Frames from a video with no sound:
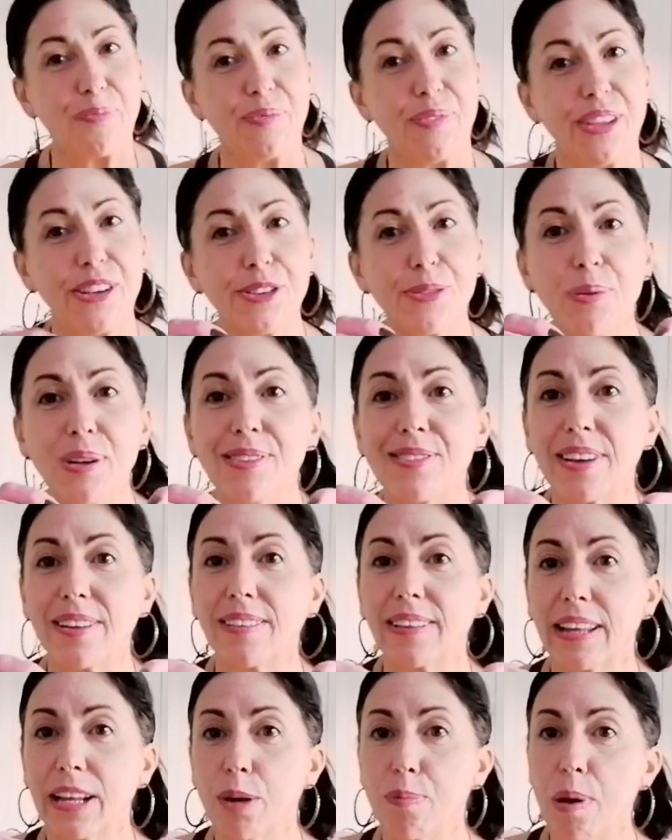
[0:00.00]
This one's a
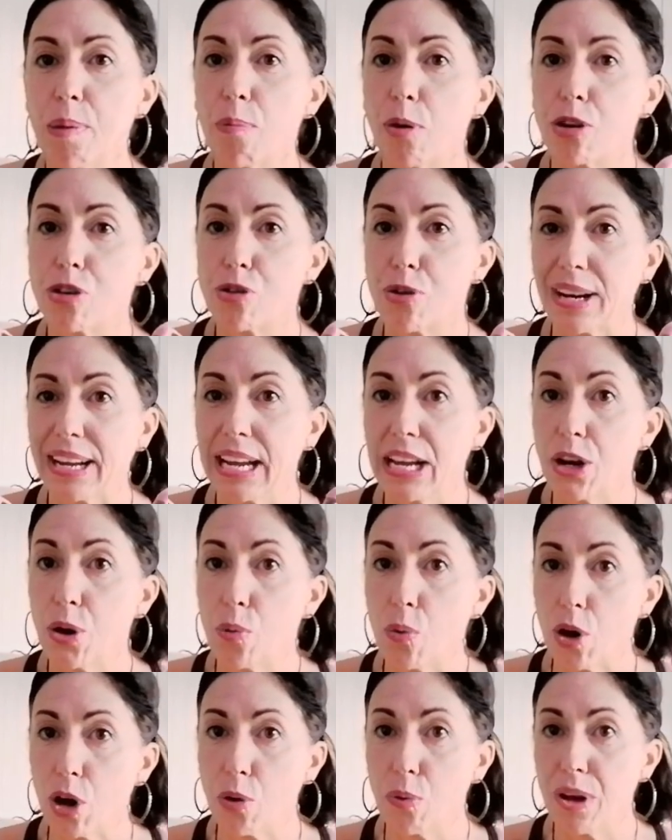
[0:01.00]
little bit more tricky
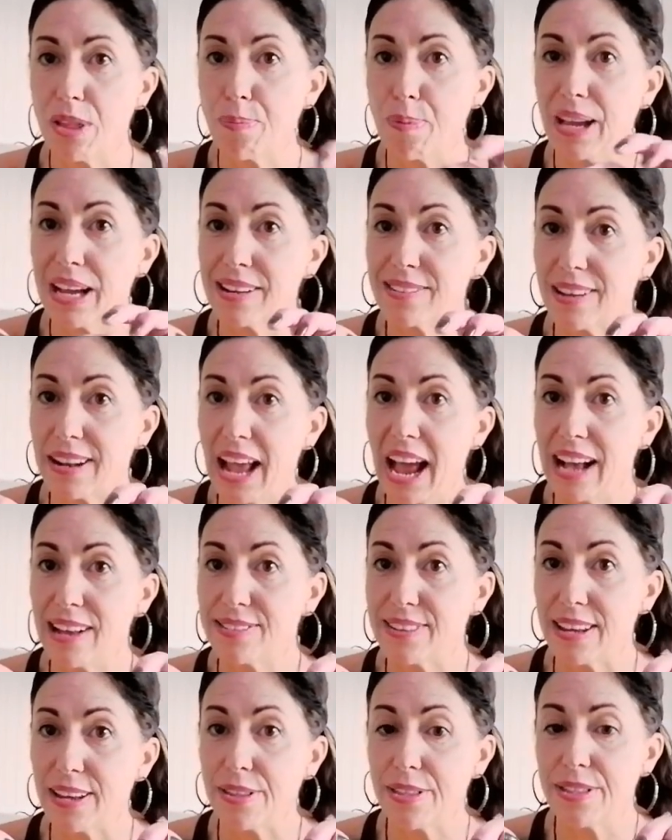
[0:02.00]
to work with because it
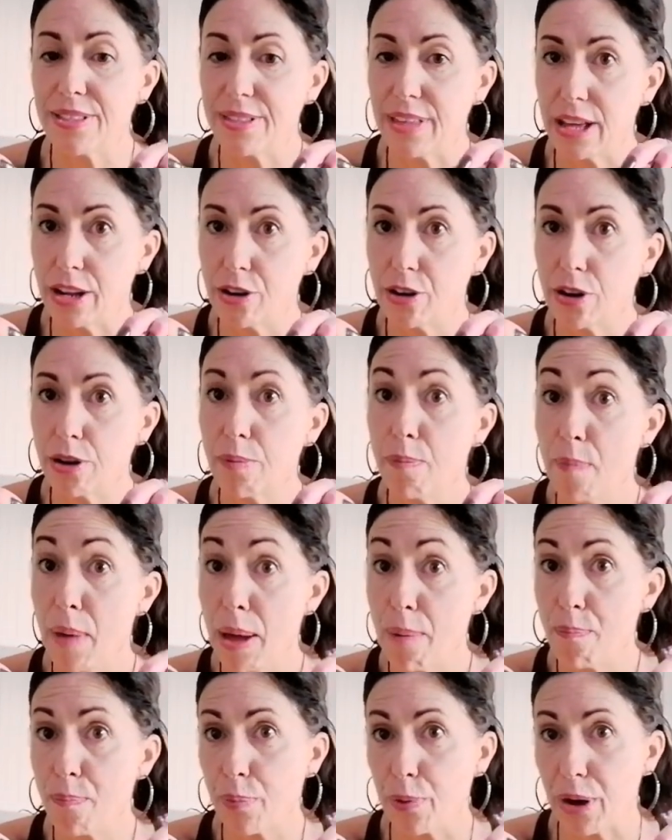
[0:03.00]
has a thinner
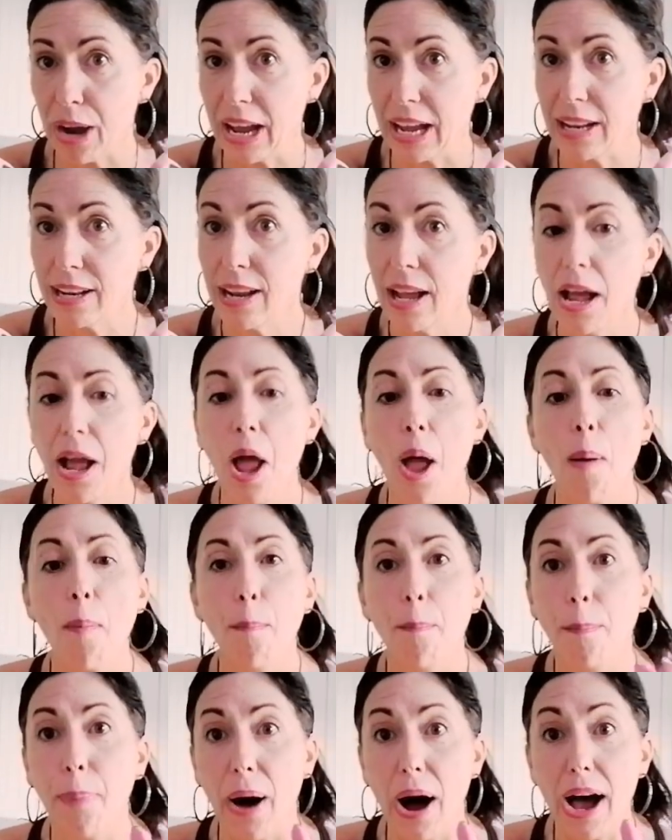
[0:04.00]
membrane,
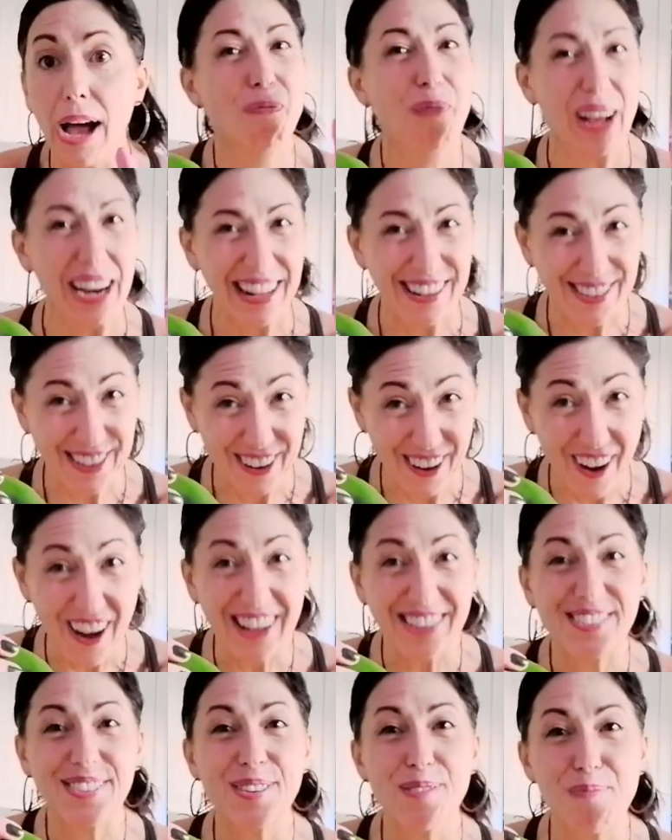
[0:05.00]
but it's
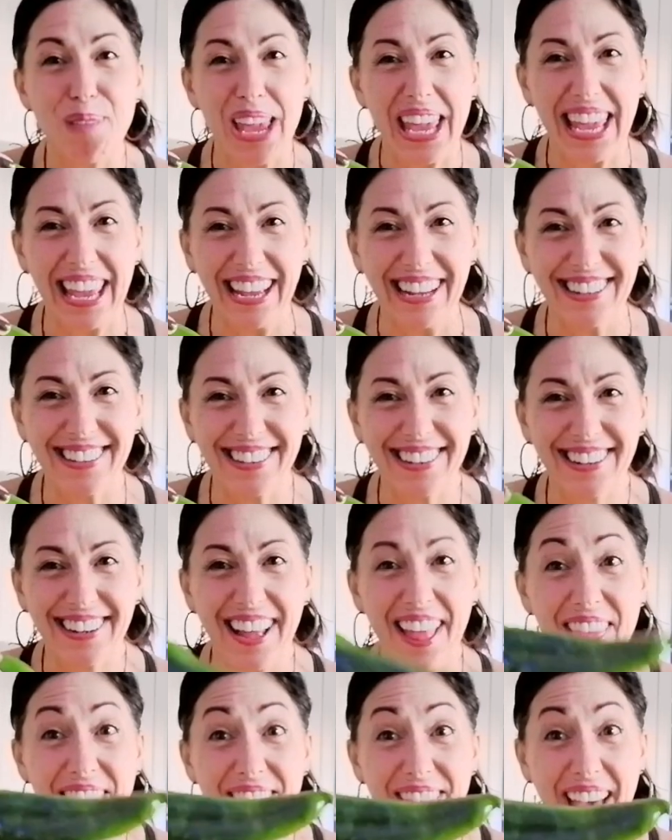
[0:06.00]
got some heat.
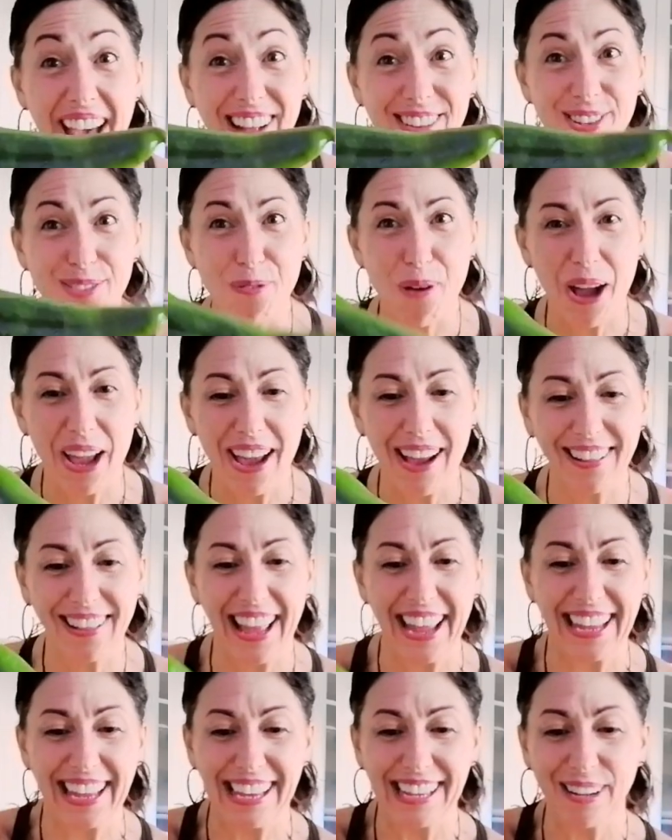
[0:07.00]
That's why I
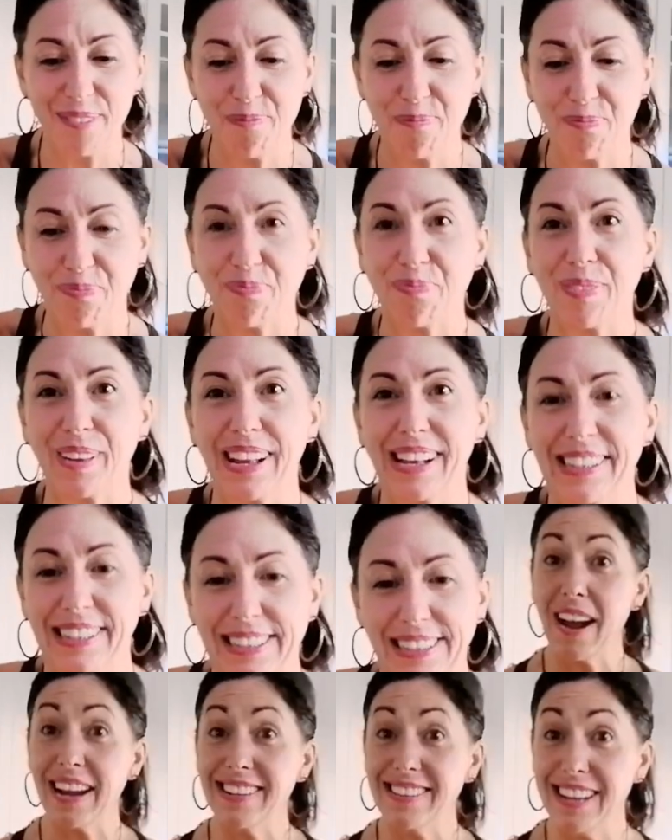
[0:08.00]
like it.
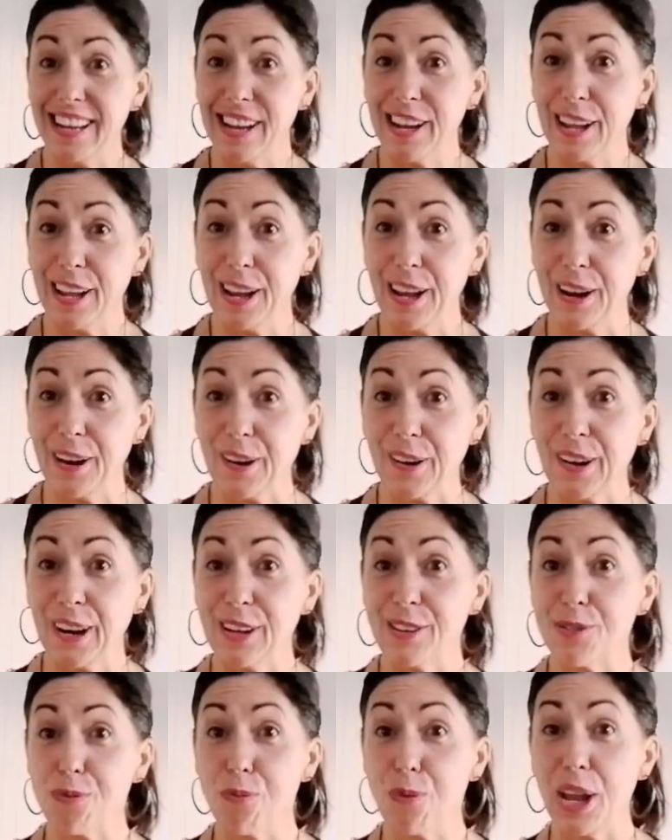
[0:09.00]
The idea here
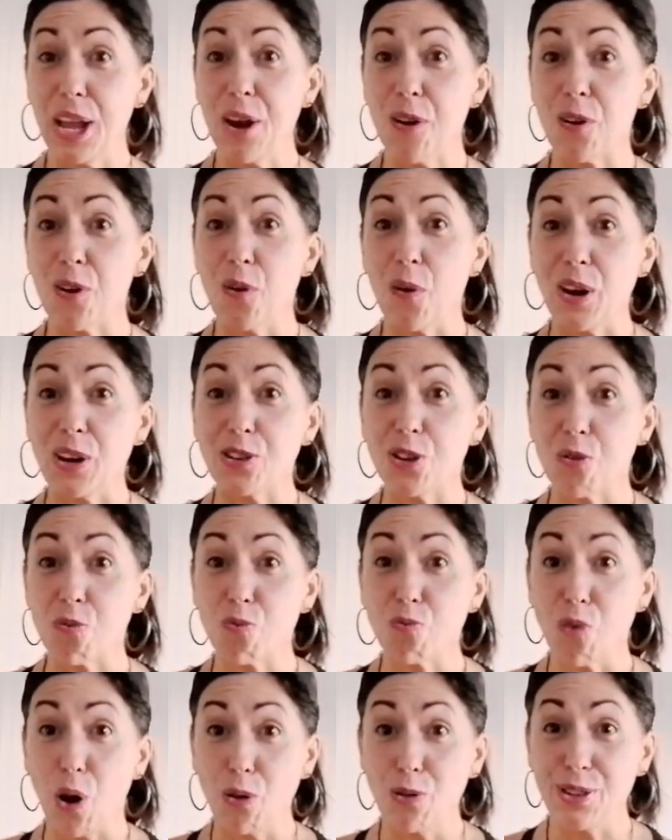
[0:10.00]
is we are going to
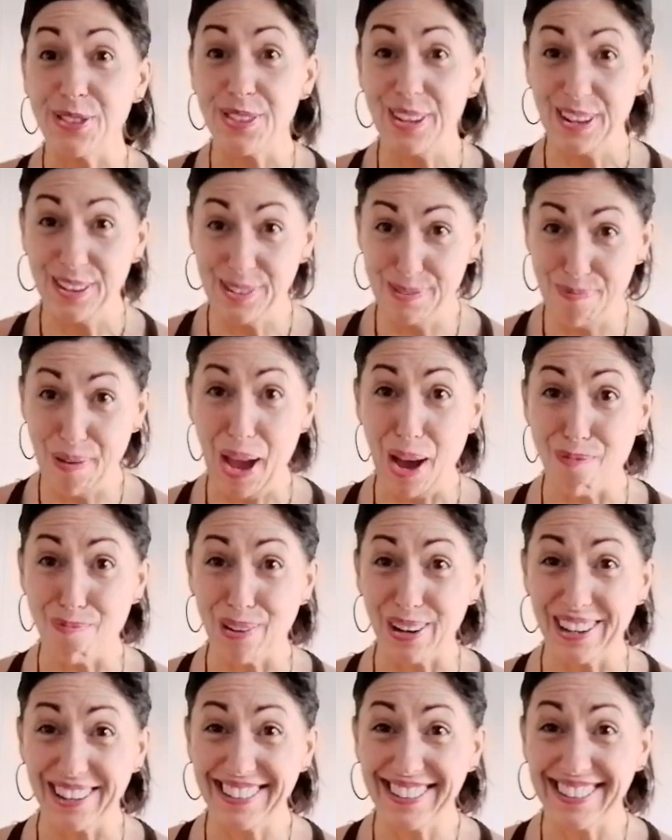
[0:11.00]
roast these
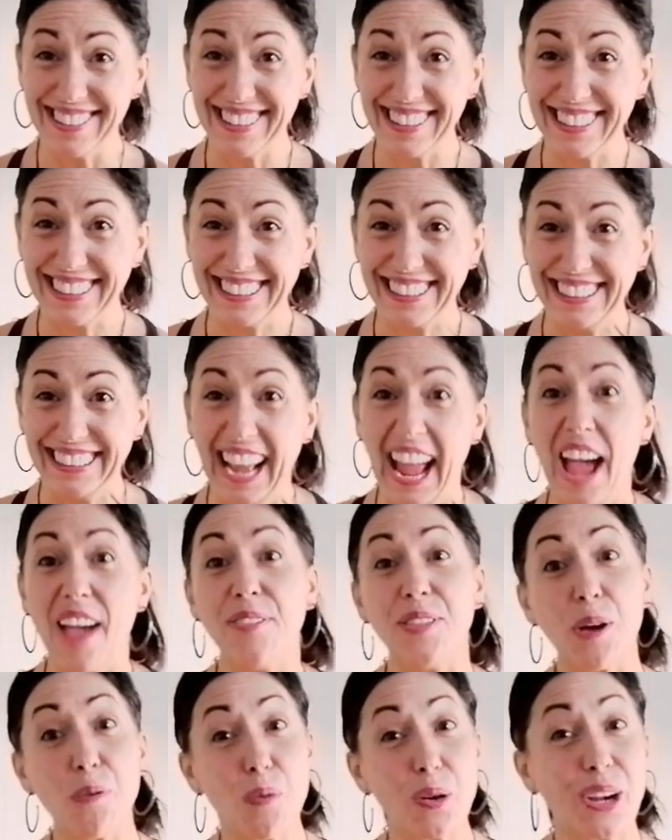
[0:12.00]
peppers,
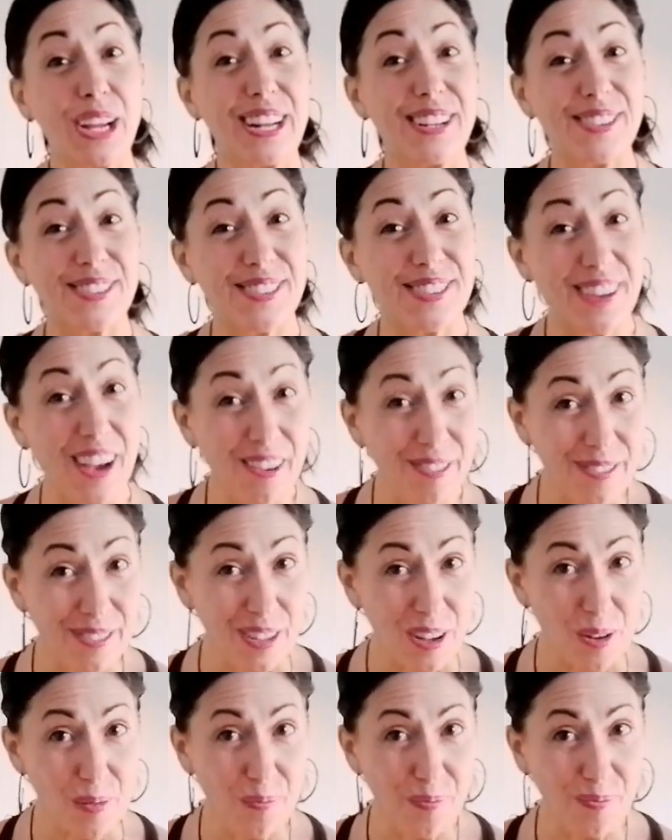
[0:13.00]
and then we're going to stuff
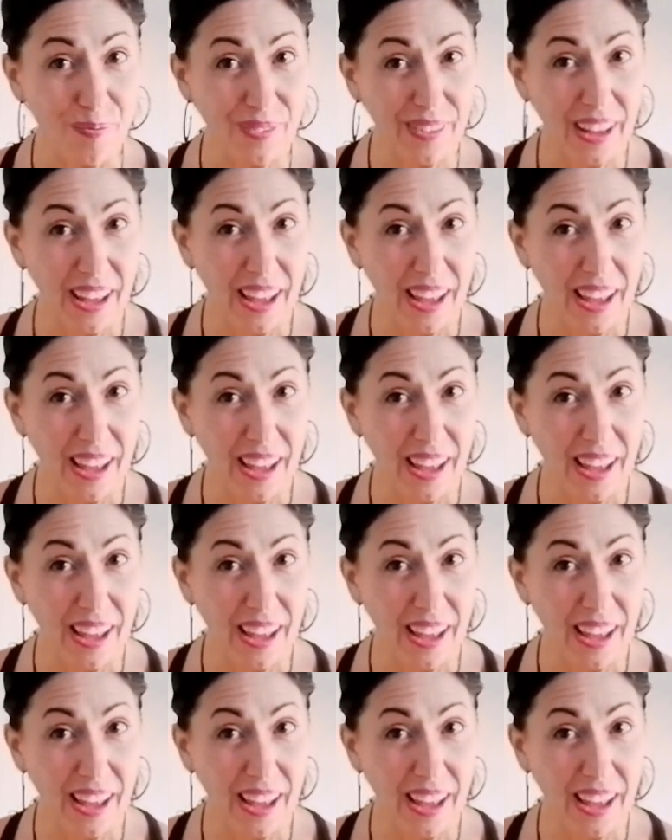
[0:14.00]
them.